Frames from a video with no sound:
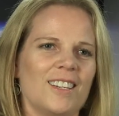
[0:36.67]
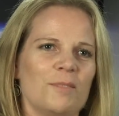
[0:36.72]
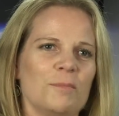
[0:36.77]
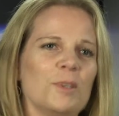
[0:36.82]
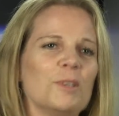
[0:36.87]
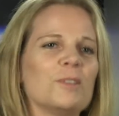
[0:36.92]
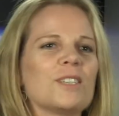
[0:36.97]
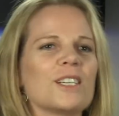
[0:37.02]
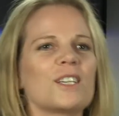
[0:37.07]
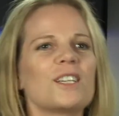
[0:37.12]

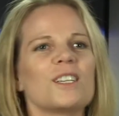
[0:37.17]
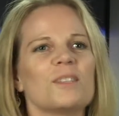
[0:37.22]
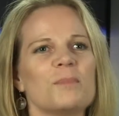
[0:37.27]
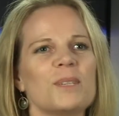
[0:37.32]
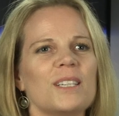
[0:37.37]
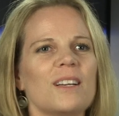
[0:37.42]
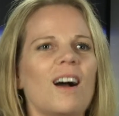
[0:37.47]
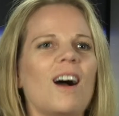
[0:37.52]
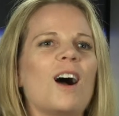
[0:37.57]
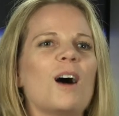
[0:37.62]
music can
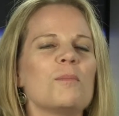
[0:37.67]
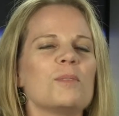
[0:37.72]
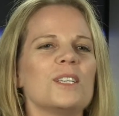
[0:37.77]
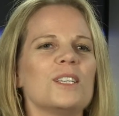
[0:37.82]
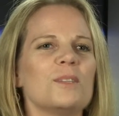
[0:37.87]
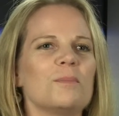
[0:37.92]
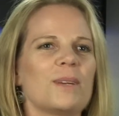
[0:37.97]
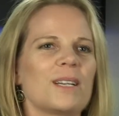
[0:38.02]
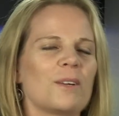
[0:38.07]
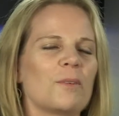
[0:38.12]
be a
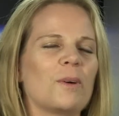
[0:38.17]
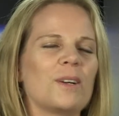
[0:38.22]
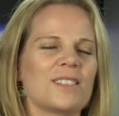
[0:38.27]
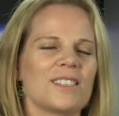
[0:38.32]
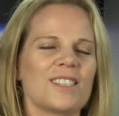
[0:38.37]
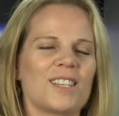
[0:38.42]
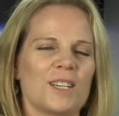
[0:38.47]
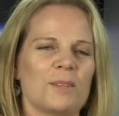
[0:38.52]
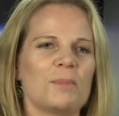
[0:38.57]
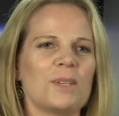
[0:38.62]
hobby, but it
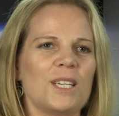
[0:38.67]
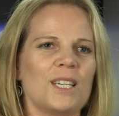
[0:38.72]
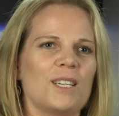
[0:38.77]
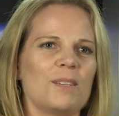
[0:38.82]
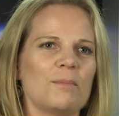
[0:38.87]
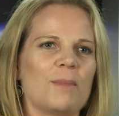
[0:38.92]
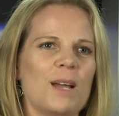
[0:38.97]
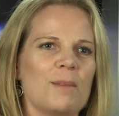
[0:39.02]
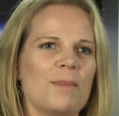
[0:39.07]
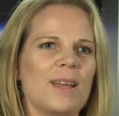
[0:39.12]
wasn't going to
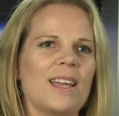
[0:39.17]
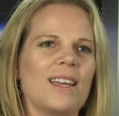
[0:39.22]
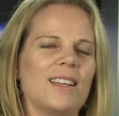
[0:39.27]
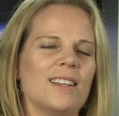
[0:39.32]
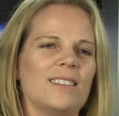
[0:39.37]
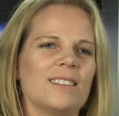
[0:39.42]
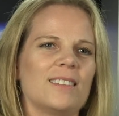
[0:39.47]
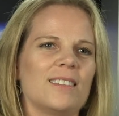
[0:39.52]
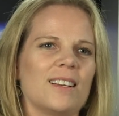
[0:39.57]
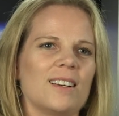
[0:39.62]
be my
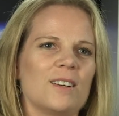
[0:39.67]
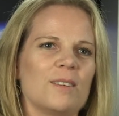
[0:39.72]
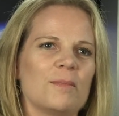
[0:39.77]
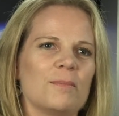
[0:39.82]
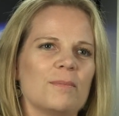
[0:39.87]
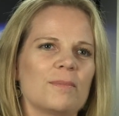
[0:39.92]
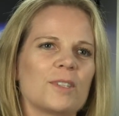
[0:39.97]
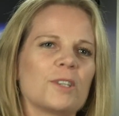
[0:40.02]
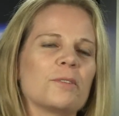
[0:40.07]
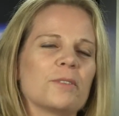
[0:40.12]
main
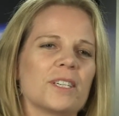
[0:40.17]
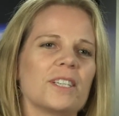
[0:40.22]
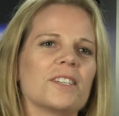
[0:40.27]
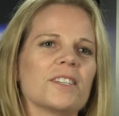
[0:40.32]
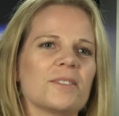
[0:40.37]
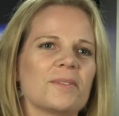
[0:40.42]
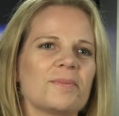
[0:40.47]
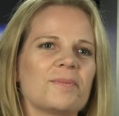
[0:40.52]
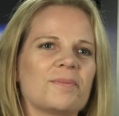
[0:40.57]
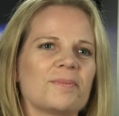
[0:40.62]
um,
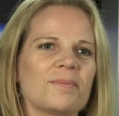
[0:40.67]
career.